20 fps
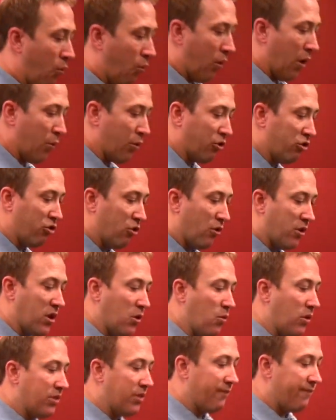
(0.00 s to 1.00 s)
what we're showing
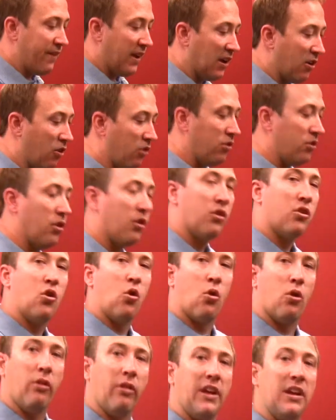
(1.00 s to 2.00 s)
you with the fingers
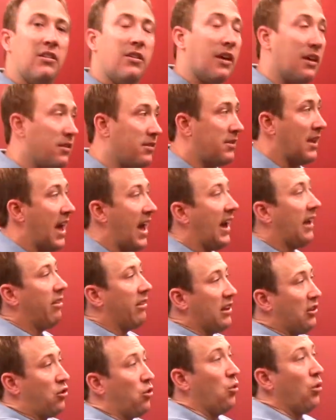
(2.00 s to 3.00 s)
correlates
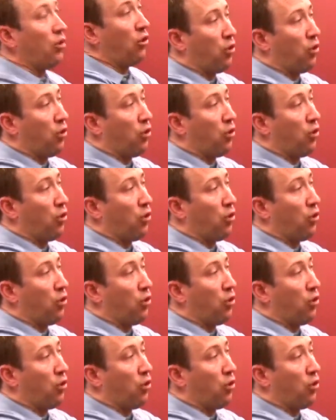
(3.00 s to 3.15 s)
exactly to a